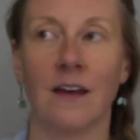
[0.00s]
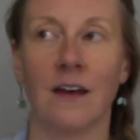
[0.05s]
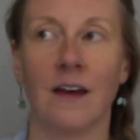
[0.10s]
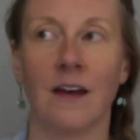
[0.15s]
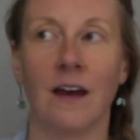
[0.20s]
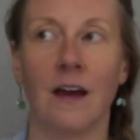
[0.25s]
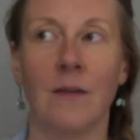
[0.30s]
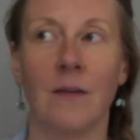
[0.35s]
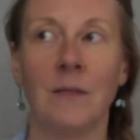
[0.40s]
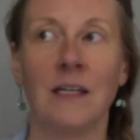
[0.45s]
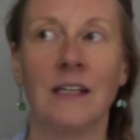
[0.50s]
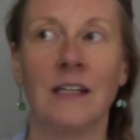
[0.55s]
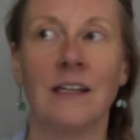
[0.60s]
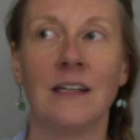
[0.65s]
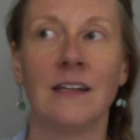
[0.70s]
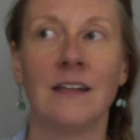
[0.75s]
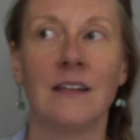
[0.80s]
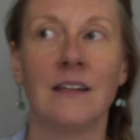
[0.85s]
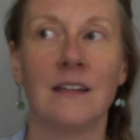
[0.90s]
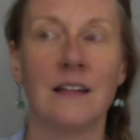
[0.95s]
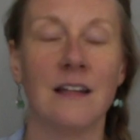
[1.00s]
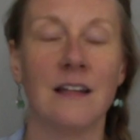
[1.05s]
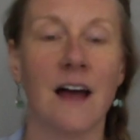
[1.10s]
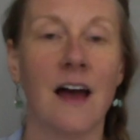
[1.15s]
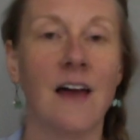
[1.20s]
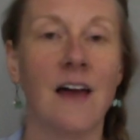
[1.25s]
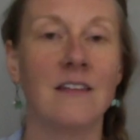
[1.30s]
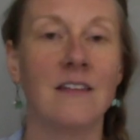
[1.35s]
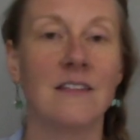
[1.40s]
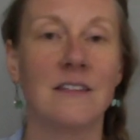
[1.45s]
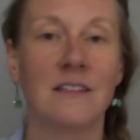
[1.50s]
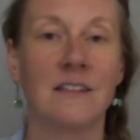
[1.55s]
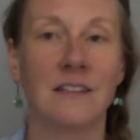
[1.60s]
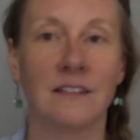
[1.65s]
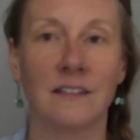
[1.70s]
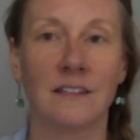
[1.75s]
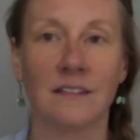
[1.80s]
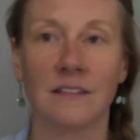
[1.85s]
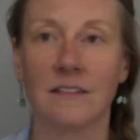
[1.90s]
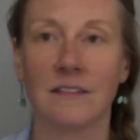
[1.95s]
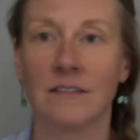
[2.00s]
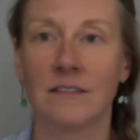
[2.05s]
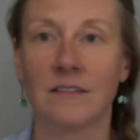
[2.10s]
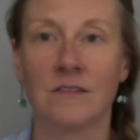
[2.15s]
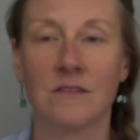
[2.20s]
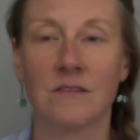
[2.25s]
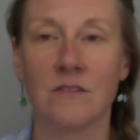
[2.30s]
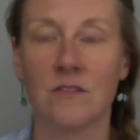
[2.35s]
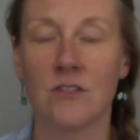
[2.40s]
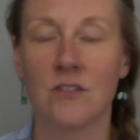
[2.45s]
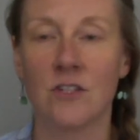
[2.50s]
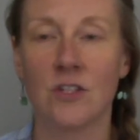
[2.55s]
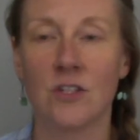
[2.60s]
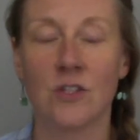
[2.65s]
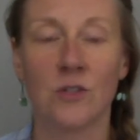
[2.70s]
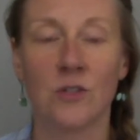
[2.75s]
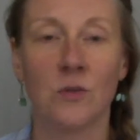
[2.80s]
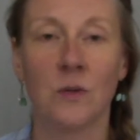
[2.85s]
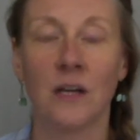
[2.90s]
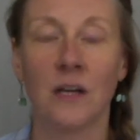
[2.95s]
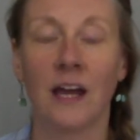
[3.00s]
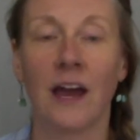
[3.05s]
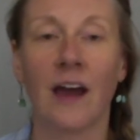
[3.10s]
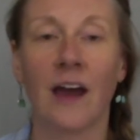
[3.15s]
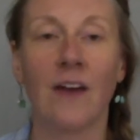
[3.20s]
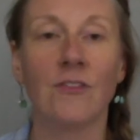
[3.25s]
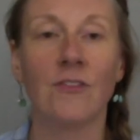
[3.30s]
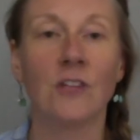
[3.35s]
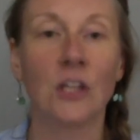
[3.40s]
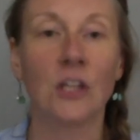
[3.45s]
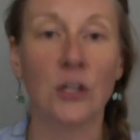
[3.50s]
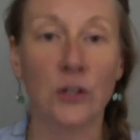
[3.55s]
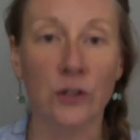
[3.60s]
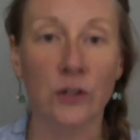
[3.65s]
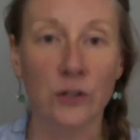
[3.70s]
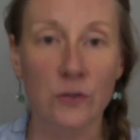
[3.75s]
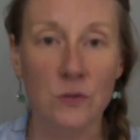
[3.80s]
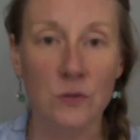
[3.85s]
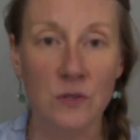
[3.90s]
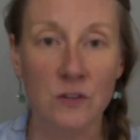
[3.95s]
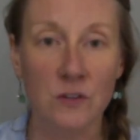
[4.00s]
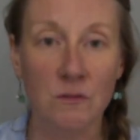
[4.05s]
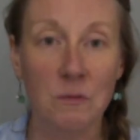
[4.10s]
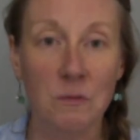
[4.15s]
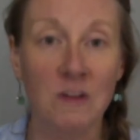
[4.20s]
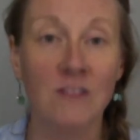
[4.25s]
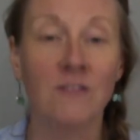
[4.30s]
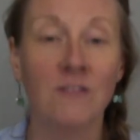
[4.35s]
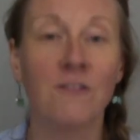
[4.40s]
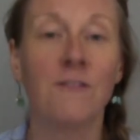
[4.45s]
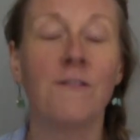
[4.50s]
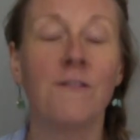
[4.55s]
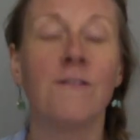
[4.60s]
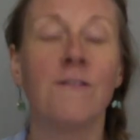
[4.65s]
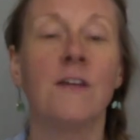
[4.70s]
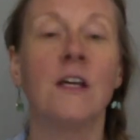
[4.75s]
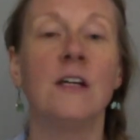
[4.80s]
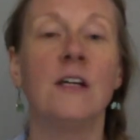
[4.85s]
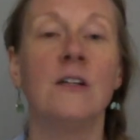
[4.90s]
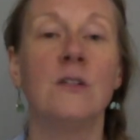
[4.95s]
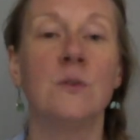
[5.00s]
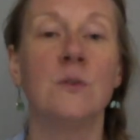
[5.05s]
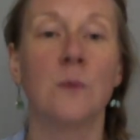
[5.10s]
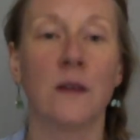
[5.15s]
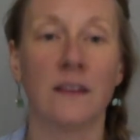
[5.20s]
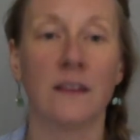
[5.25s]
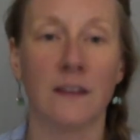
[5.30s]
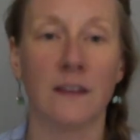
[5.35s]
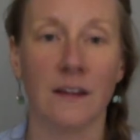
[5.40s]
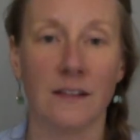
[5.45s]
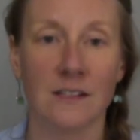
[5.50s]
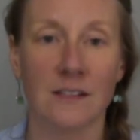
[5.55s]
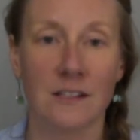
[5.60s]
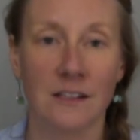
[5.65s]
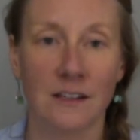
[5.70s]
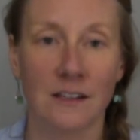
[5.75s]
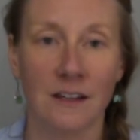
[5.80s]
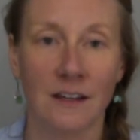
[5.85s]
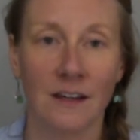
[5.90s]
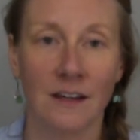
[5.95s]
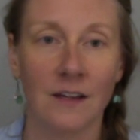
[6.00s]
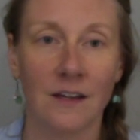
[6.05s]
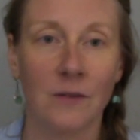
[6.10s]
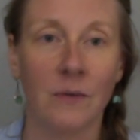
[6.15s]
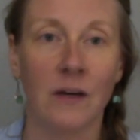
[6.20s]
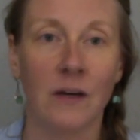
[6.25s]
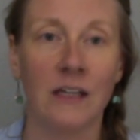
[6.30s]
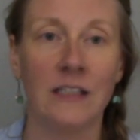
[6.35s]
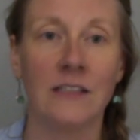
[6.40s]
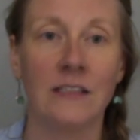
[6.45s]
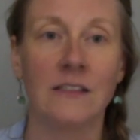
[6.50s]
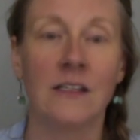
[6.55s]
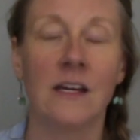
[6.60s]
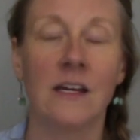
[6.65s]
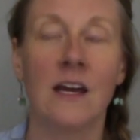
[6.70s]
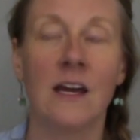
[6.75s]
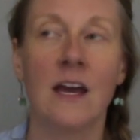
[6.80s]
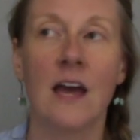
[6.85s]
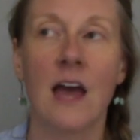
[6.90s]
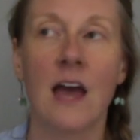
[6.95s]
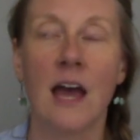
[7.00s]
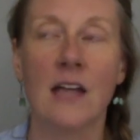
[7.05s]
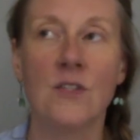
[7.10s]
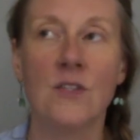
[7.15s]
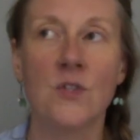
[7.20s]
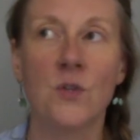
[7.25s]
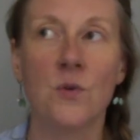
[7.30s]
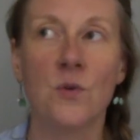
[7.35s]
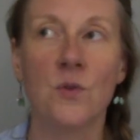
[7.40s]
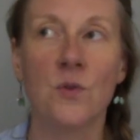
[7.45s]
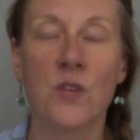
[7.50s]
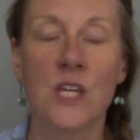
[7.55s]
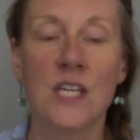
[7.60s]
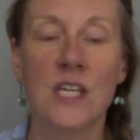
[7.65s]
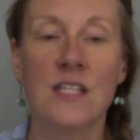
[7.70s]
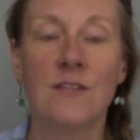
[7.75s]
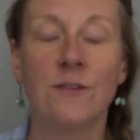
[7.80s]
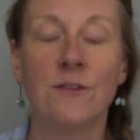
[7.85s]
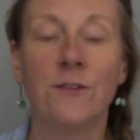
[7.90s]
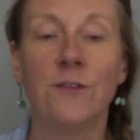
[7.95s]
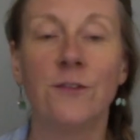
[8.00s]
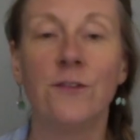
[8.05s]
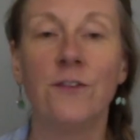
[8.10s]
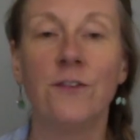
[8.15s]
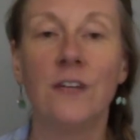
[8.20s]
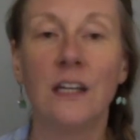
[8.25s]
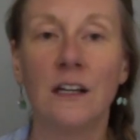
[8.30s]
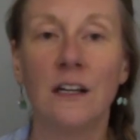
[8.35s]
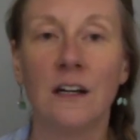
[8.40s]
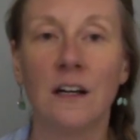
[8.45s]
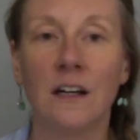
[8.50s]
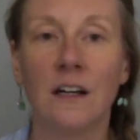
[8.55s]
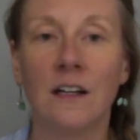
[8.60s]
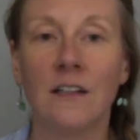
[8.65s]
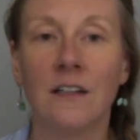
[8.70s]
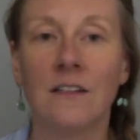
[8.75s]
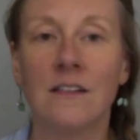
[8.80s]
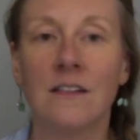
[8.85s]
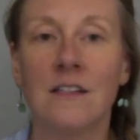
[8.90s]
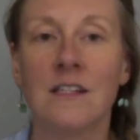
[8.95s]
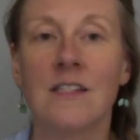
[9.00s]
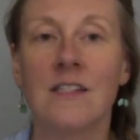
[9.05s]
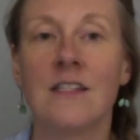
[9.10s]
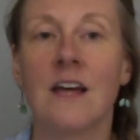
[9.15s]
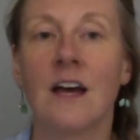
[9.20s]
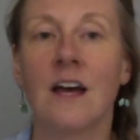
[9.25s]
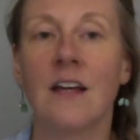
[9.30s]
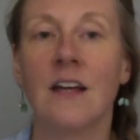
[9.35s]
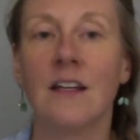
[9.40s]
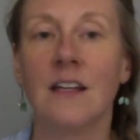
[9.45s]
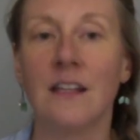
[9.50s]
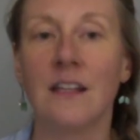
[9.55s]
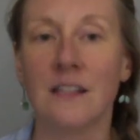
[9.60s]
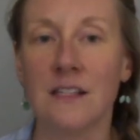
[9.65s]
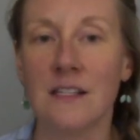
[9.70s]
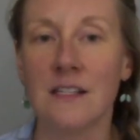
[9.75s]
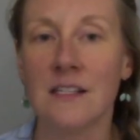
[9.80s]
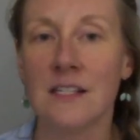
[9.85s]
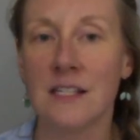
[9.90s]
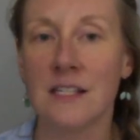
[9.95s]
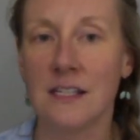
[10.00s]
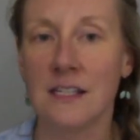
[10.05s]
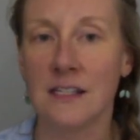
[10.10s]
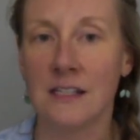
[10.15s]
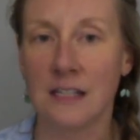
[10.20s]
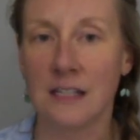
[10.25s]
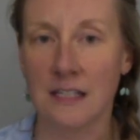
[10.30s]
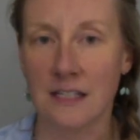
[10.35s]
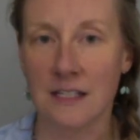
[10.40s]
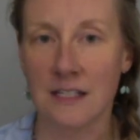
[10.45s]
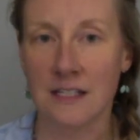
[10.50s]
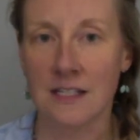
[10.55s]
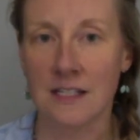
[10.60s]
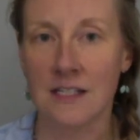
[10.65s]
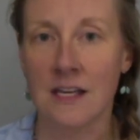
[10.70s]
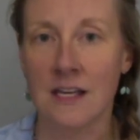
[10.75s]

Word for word: I mean, the last two and a half years have been filled with it, right? And so this fear, this uneasiness,